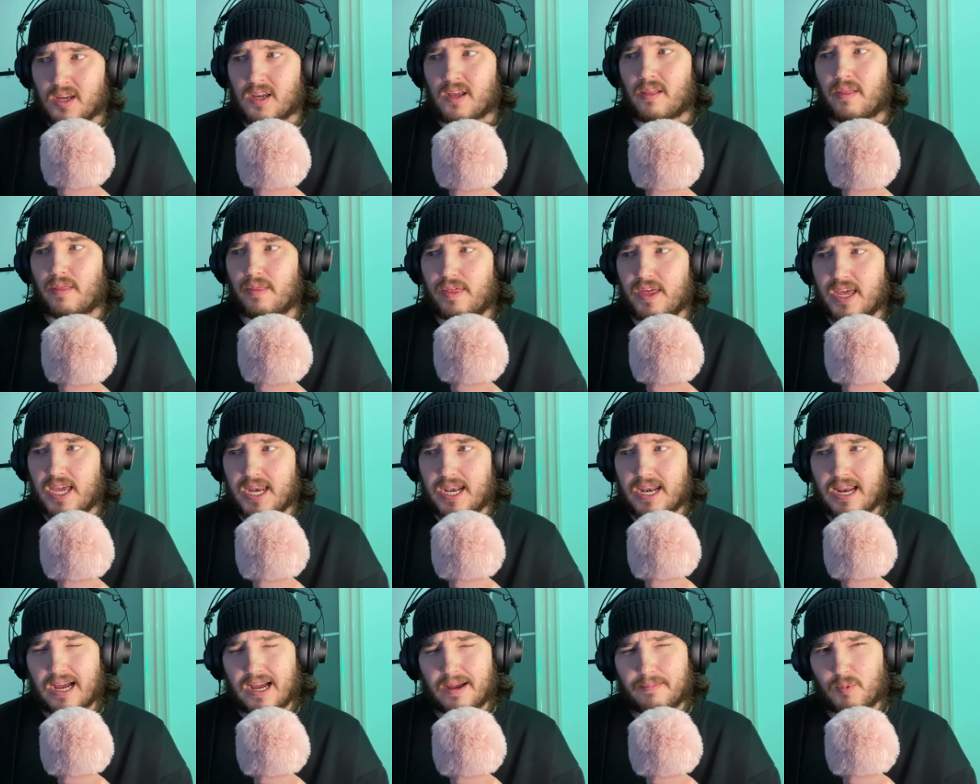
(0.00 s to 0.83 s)

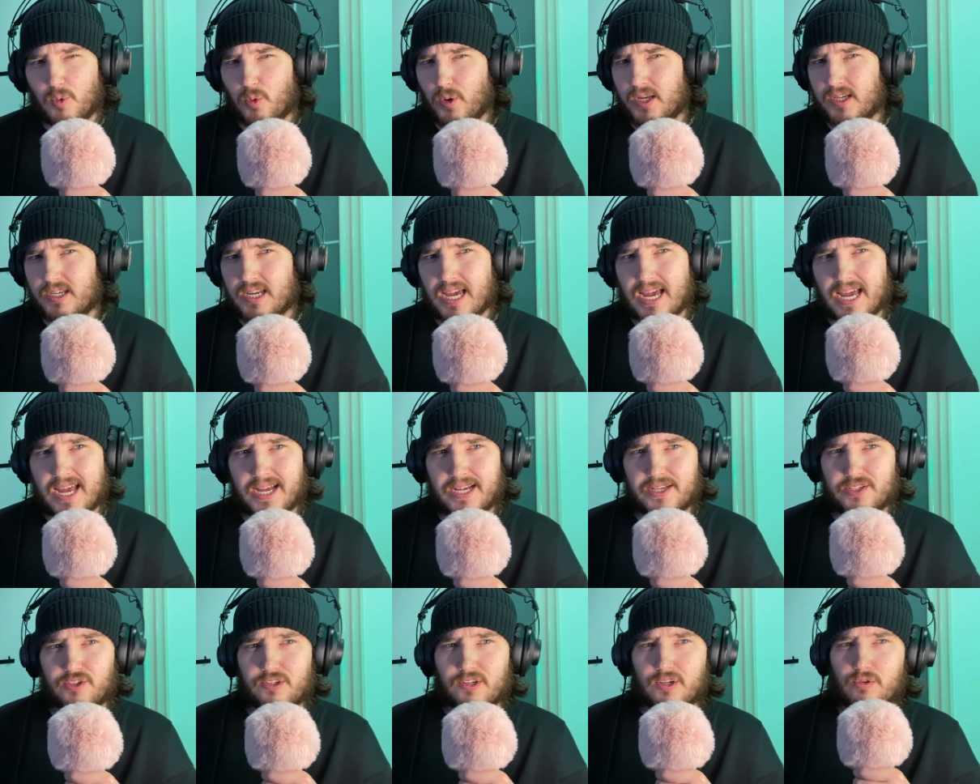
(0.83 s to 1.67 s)
Then I'm going to
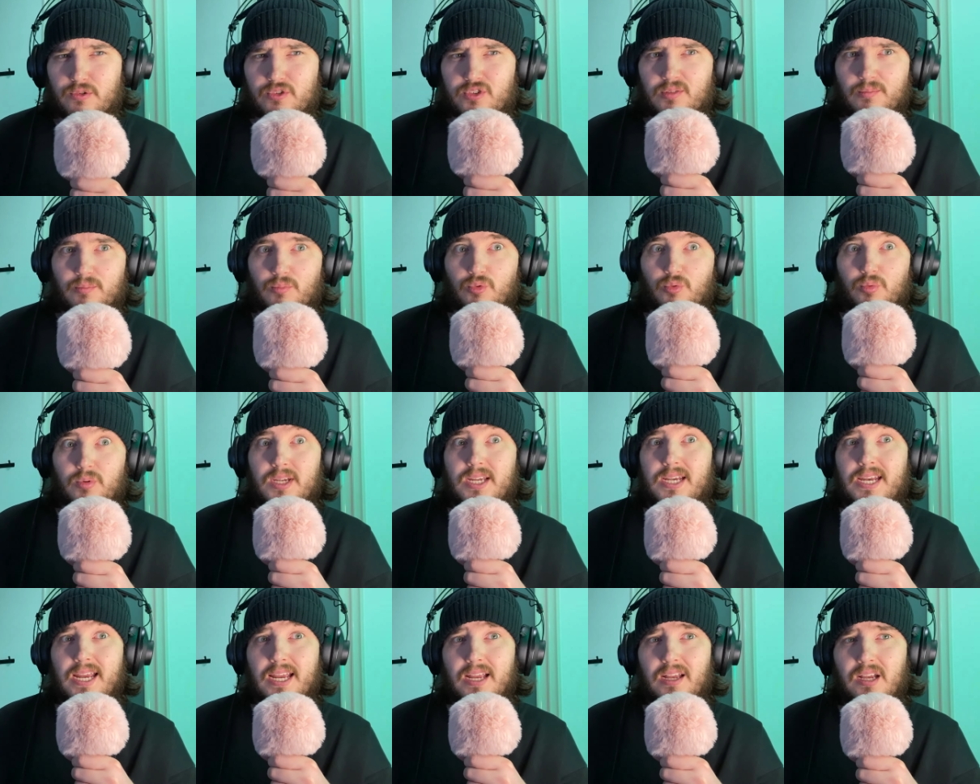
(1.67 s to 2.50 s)
ask you some
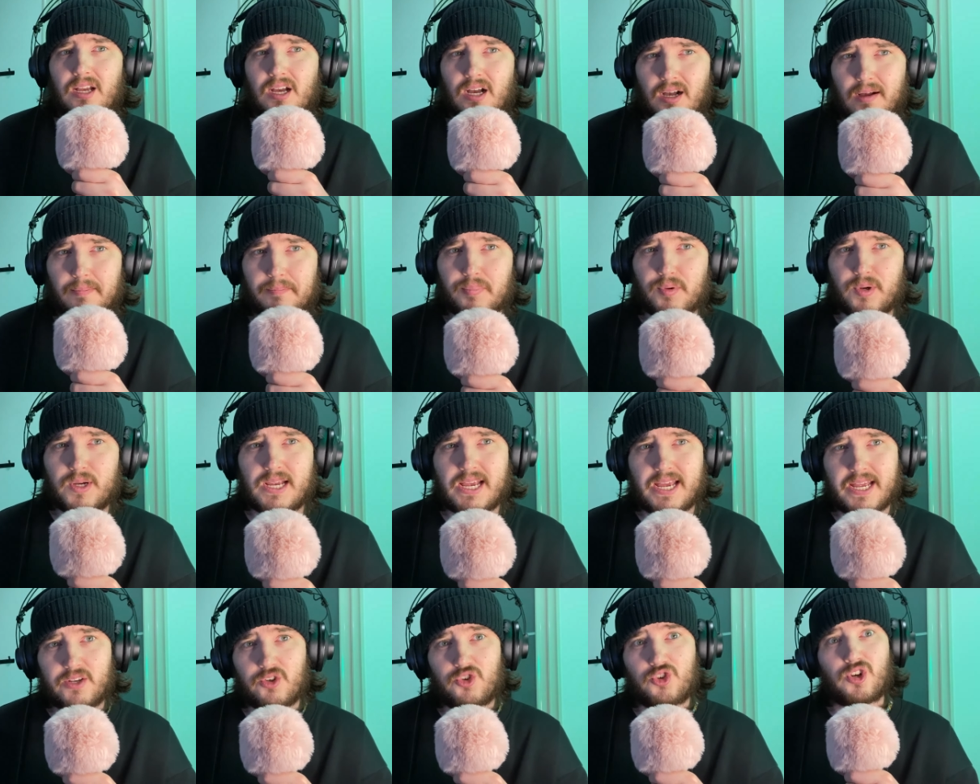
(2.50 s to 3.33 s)
reading
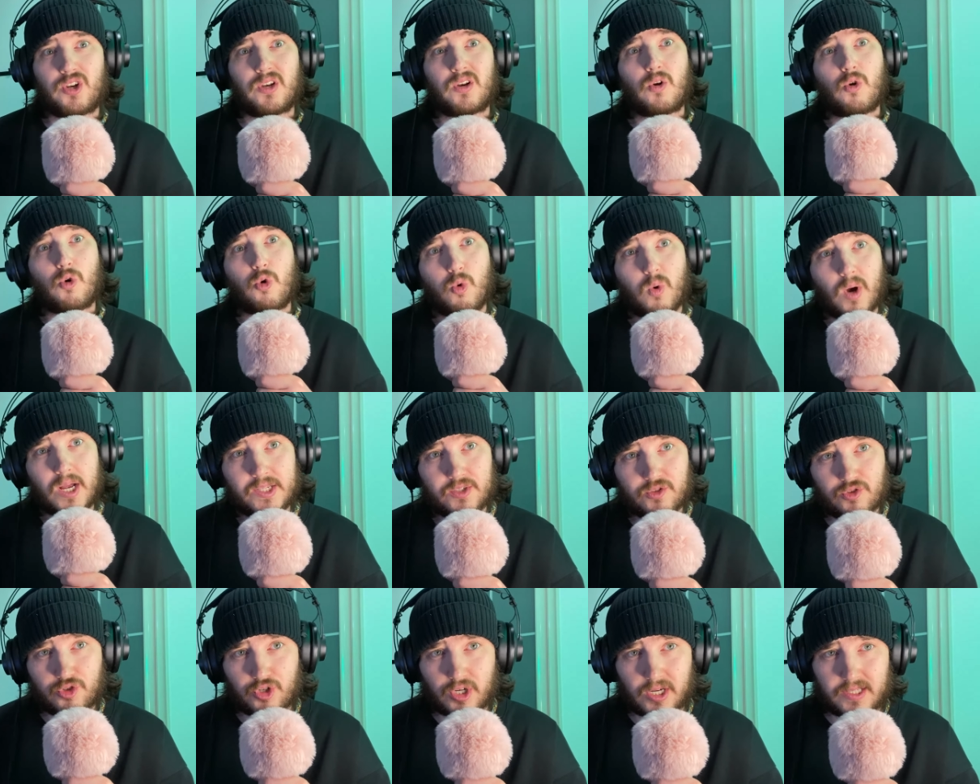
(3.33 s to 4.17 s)
comprehension
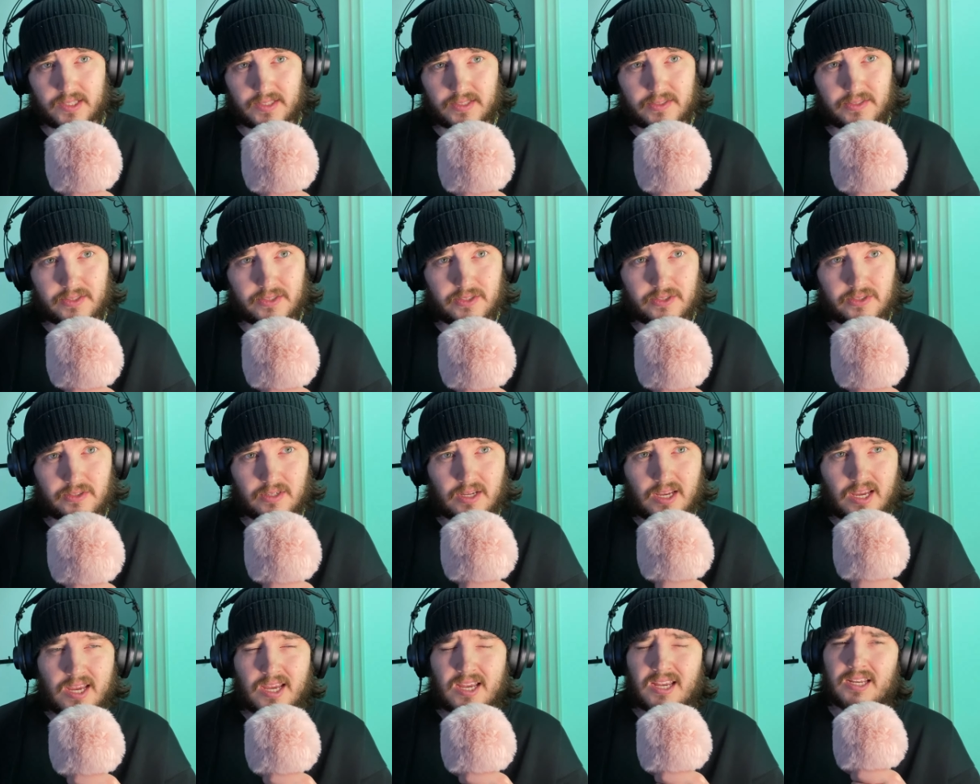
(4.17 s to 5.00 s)
questions
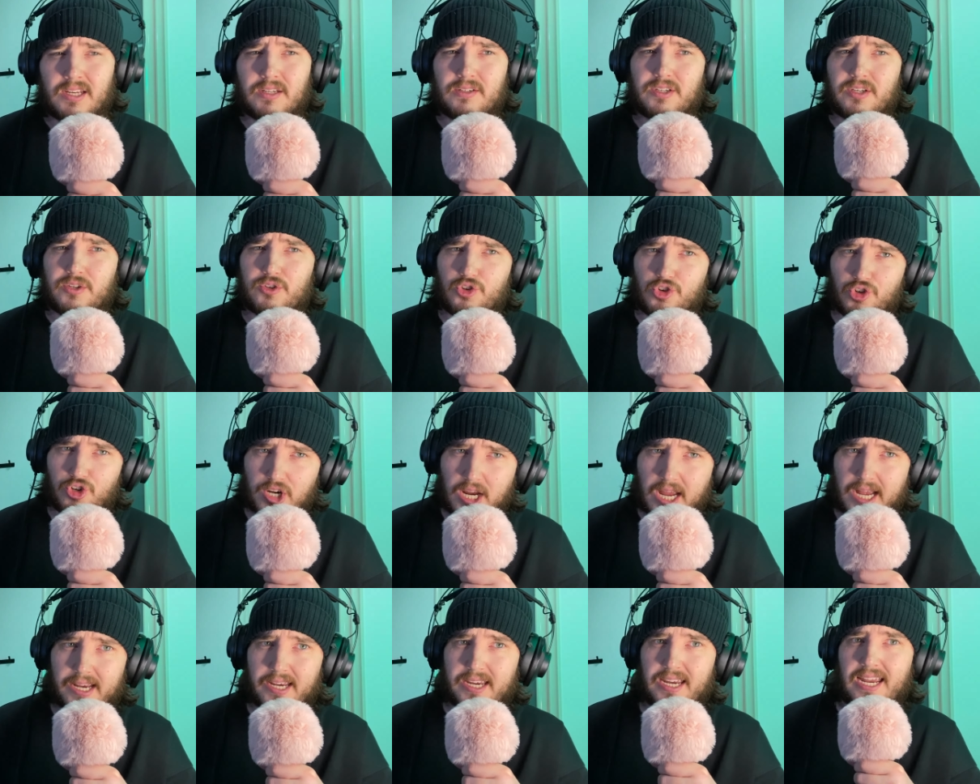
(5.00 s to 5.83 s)
to
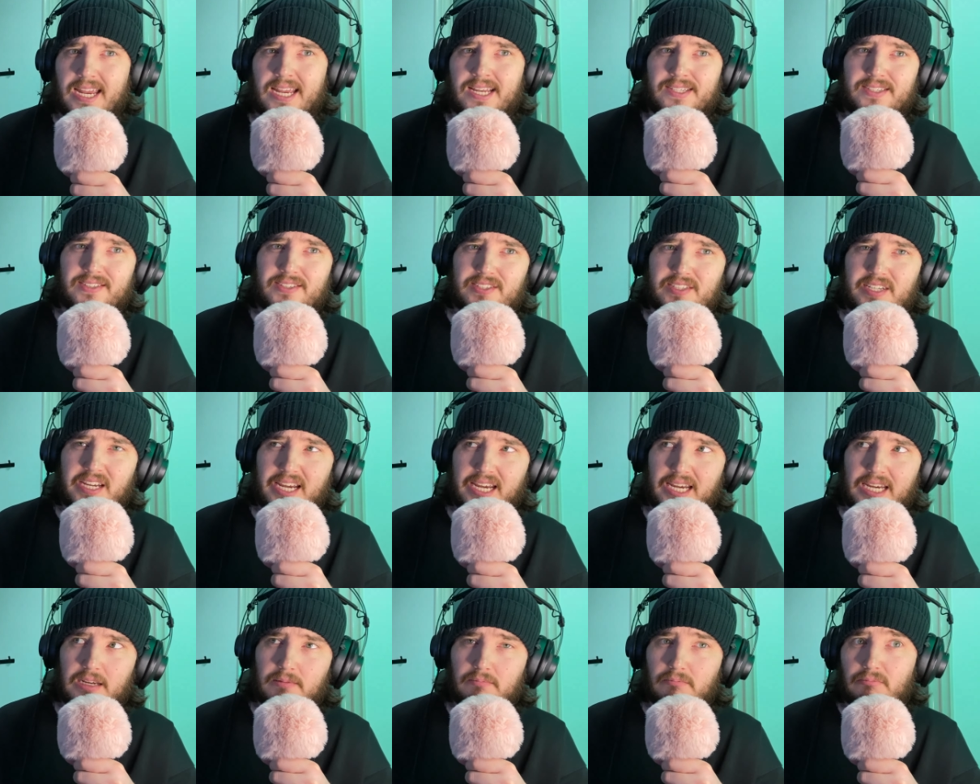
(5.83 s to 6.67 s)
check and
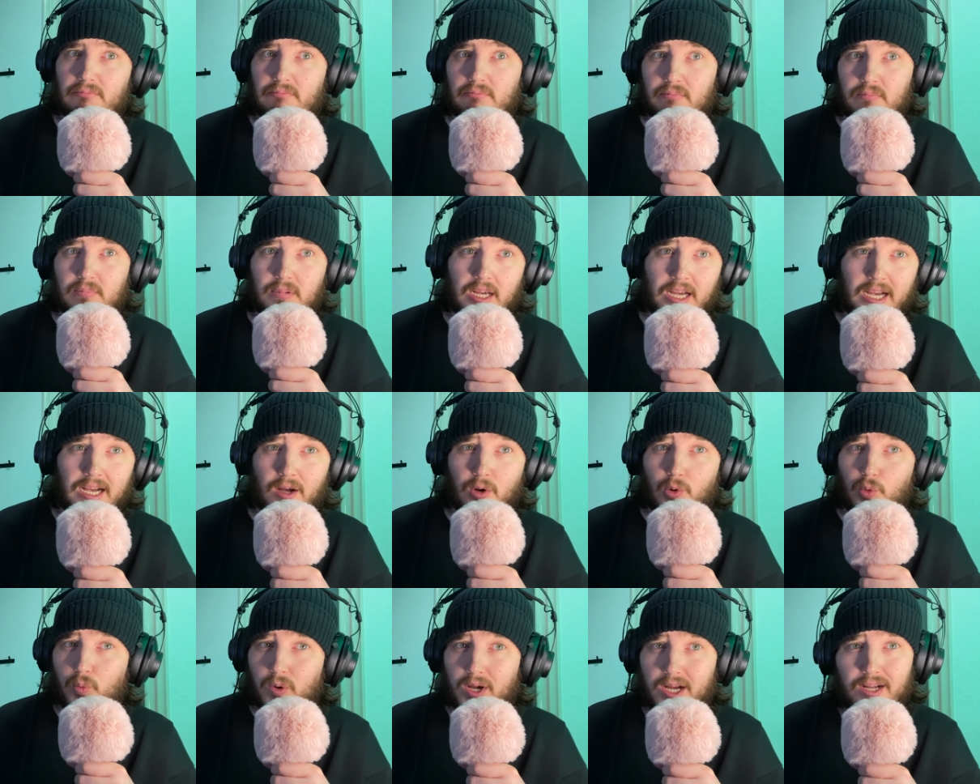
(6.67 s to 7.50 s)
see
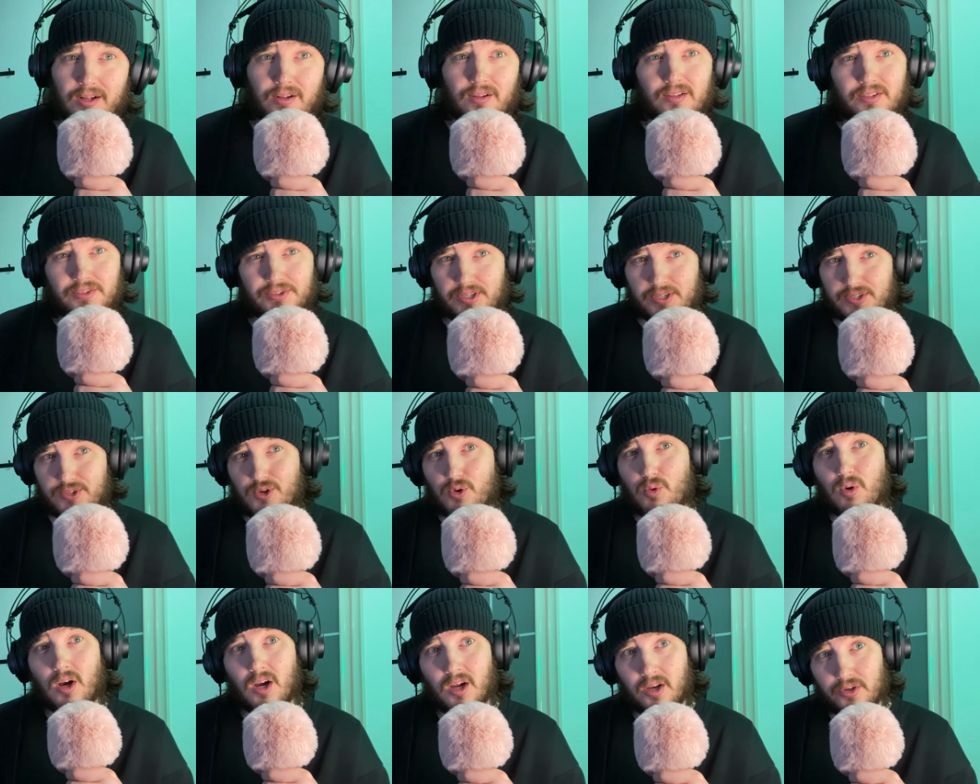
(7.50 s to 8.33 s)
how well did
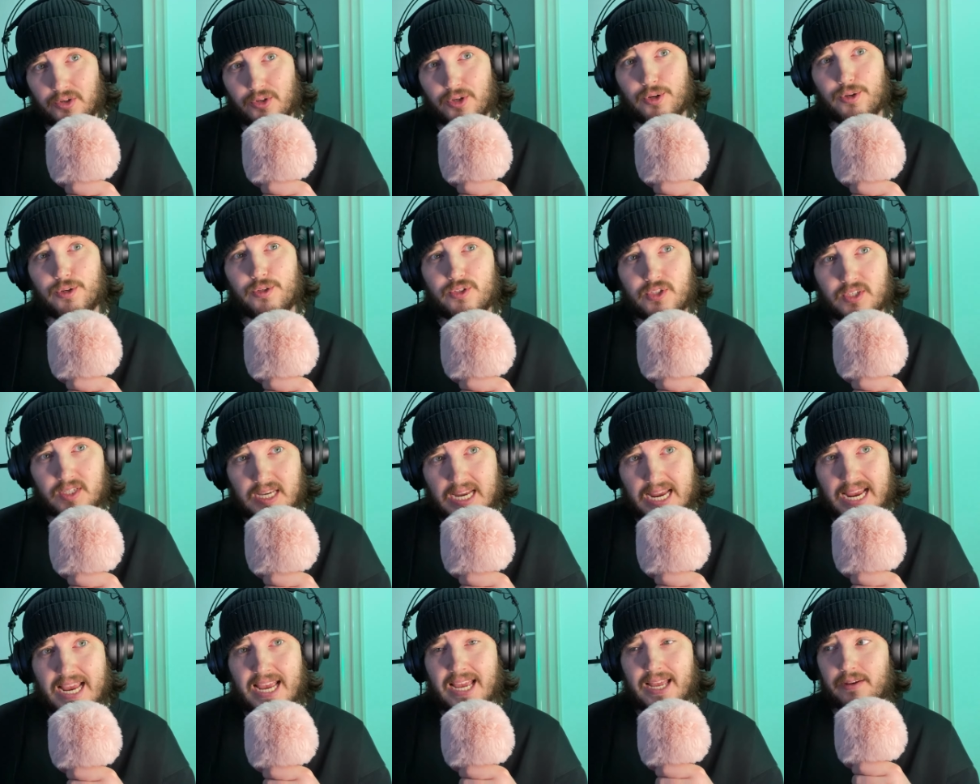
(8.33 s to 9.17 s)
you
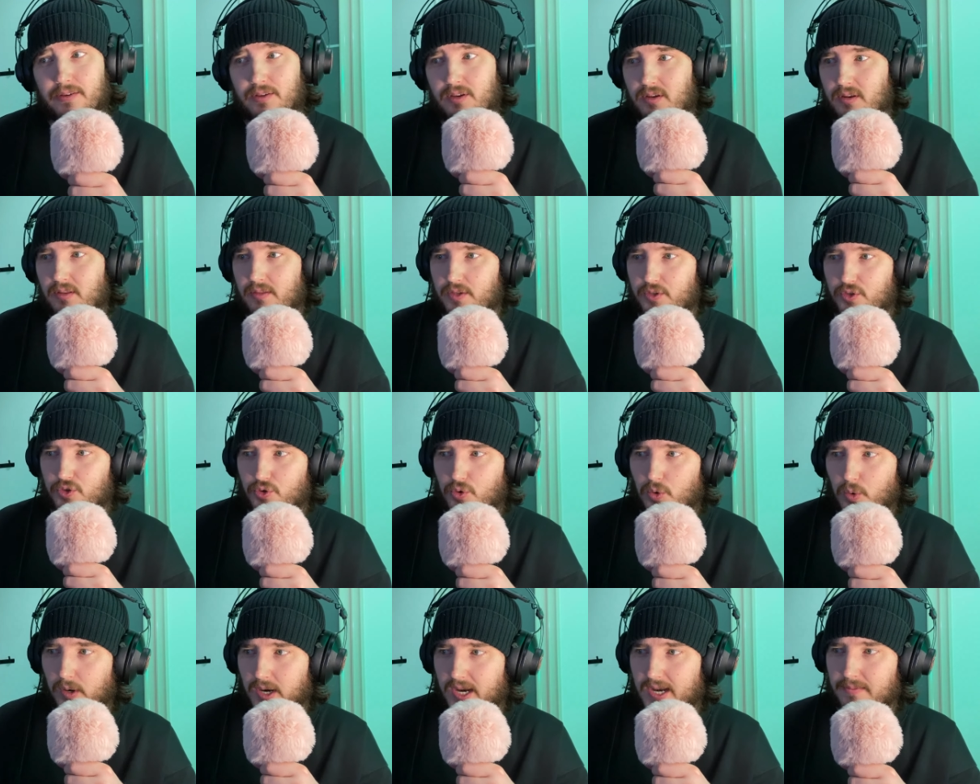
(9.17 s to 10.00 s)
understand the
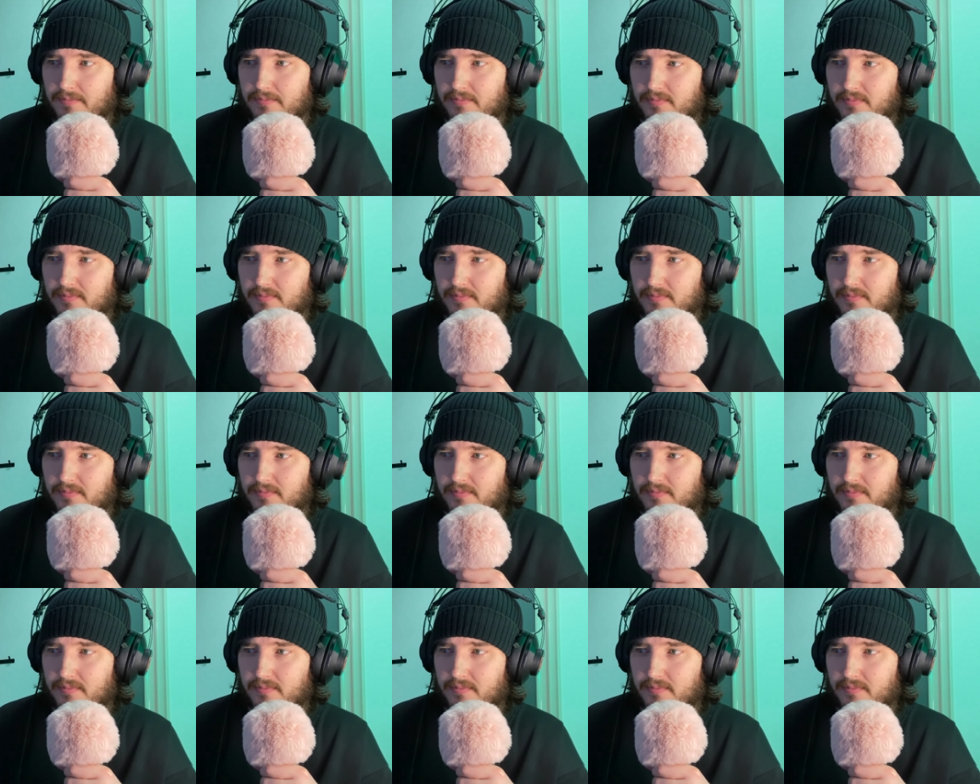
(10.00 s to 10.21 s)
story.